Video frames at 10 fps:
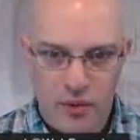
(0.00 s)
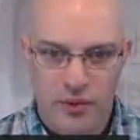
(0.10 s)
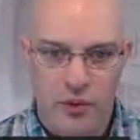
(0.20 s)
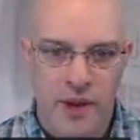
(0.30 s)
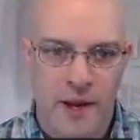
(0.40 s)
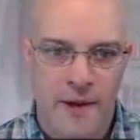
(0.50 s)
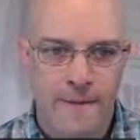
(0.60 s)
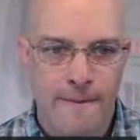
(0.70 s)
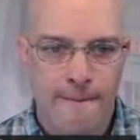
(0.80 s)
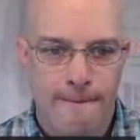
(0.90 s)
domain.
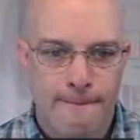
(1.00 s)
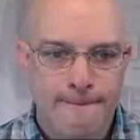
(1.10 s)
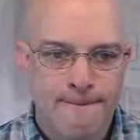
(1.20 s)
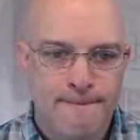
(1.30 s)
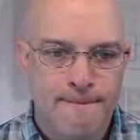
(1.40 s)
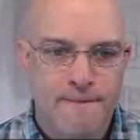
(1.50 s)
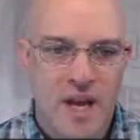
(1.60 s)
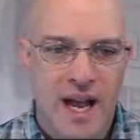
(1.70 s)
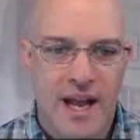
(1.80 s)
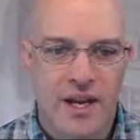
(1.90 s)

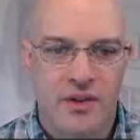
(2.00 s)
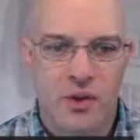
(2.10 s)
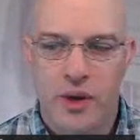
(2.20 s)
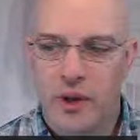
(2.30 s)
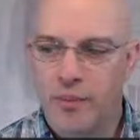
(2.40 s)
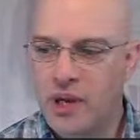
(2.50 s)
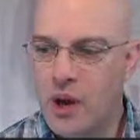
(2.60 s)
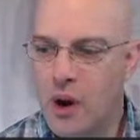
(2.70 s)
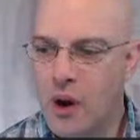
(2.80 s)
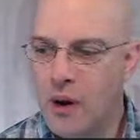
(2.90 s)
Here's the
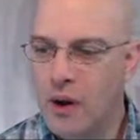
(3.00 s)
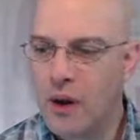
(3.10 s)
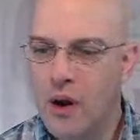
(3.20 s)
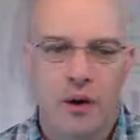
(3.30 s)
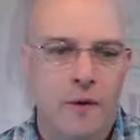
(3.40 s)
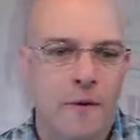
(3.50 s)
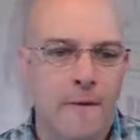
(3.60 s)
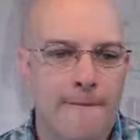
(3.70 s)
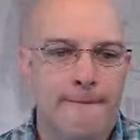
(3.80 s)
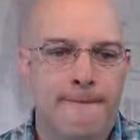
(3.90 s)
Wikipedia article.
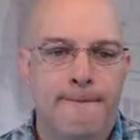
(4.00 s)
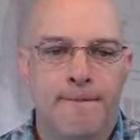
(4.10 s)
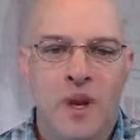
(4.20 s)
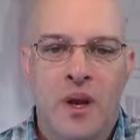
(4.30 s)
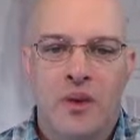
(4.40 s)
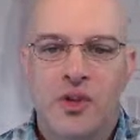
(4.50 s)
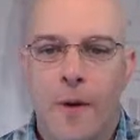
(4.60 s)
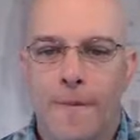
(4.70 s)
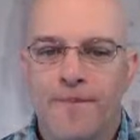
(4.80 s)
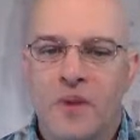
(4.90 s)

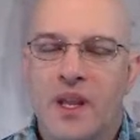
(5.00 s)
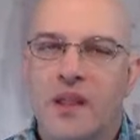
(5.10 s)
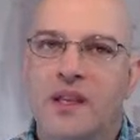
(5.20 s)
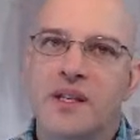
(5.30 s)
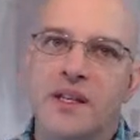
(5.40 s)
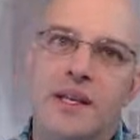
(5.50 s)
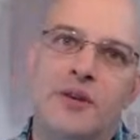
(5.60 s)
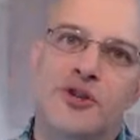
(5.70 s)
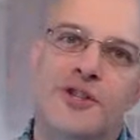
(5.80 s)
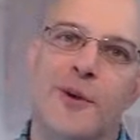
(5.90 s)
So this is an
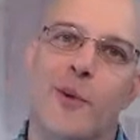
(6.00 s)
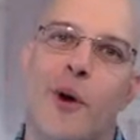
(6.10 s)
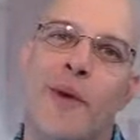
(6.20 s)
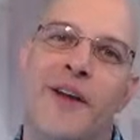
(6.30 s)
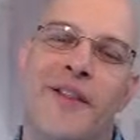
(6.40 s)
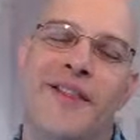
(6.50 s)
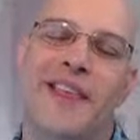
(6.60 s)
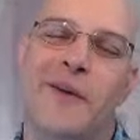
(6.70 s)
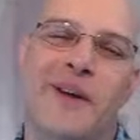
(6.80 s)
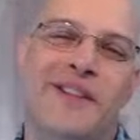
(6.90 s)
interesting
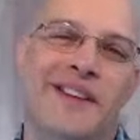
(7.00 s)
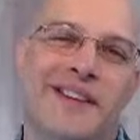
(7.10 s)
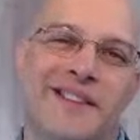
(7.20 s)
thing about the